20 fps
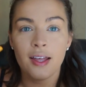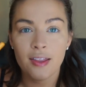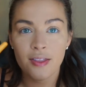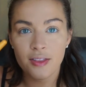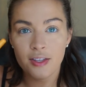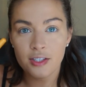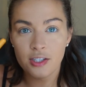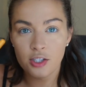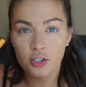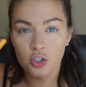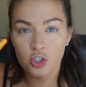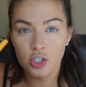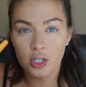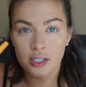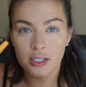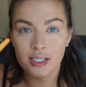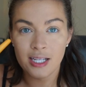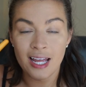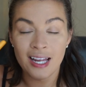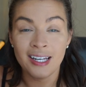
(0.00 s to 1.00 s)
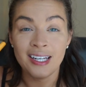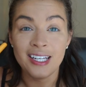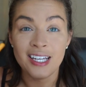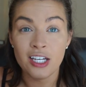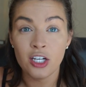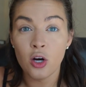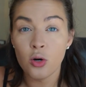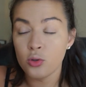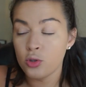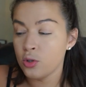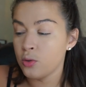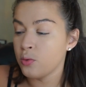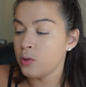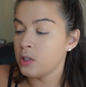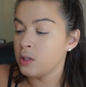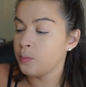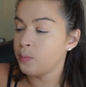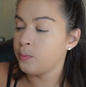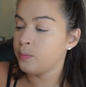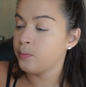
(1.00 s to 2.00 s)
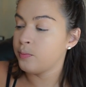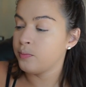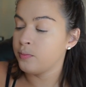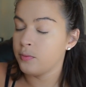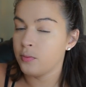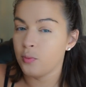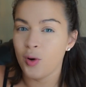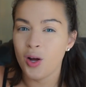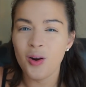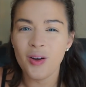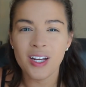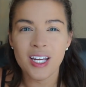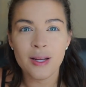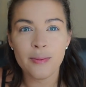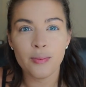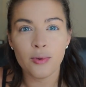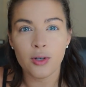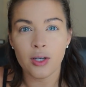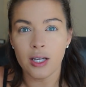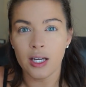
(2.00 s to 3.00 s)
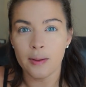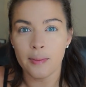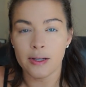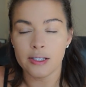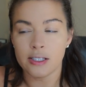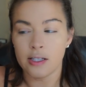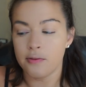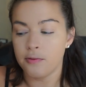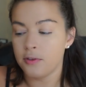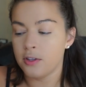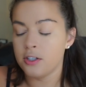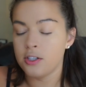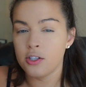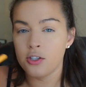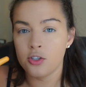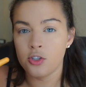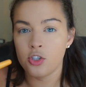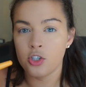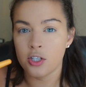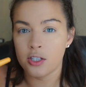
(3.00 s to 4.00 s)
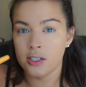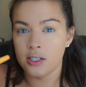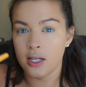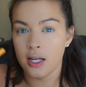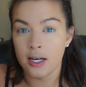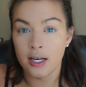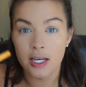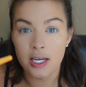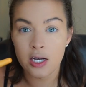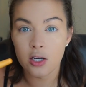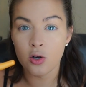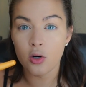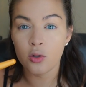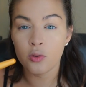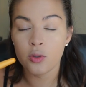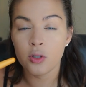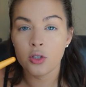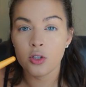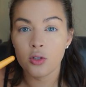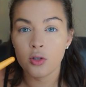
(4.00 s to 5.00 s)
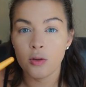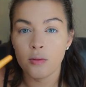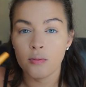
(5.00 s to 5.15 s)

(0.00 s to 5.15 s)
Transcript: This is just an Eco Tools. Why do I keep looking at myself? This is just an Eco.